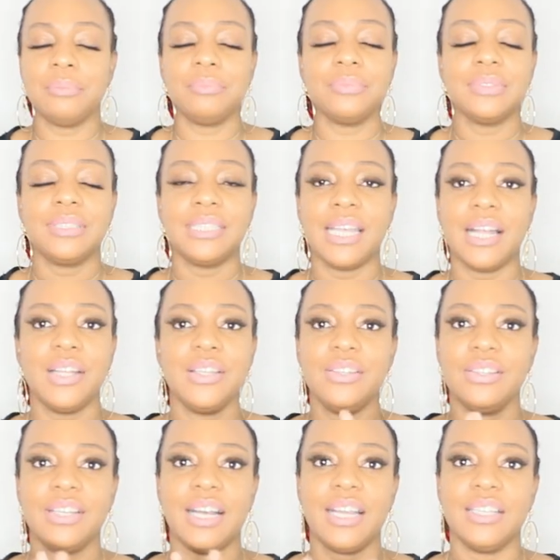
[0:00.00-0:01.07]
I'm tell
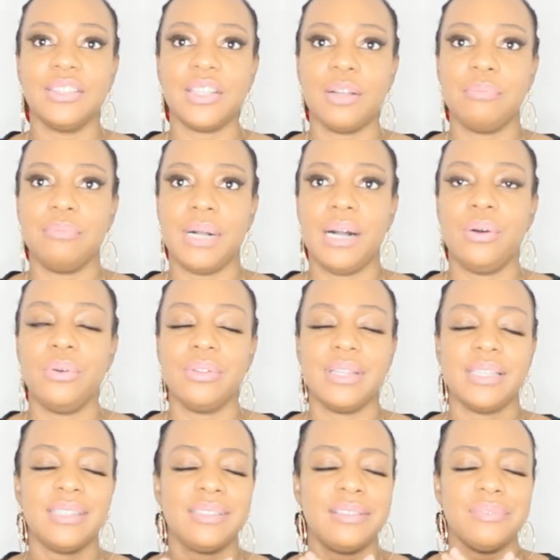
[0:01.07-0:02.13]
you guys about
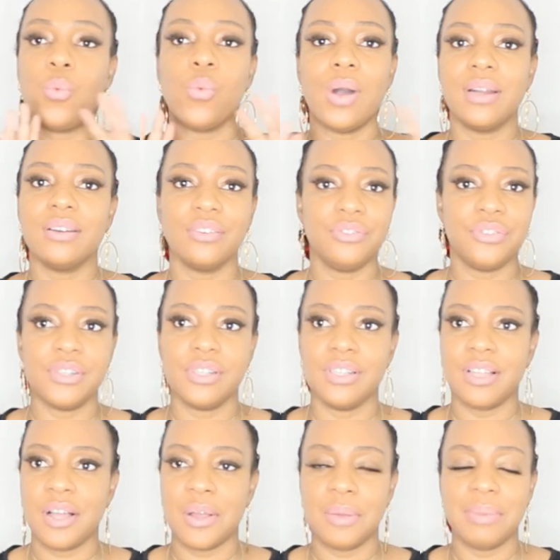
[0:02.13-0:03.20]
this
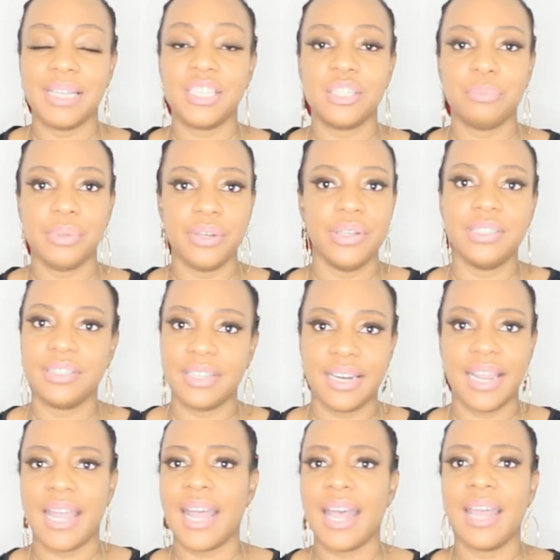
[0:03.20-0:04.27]
wonderful um, experience
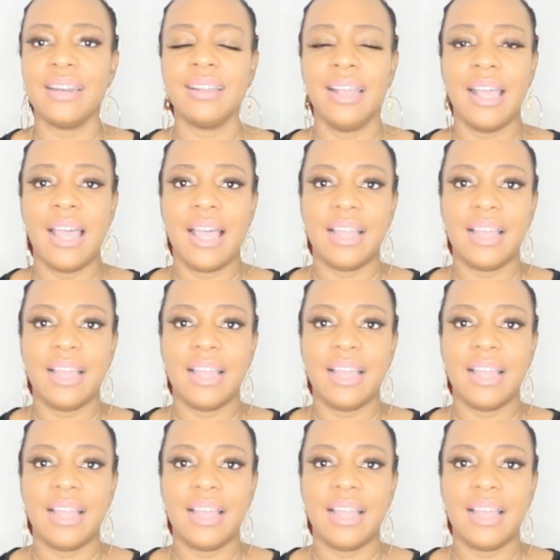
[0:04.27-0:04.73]
that I had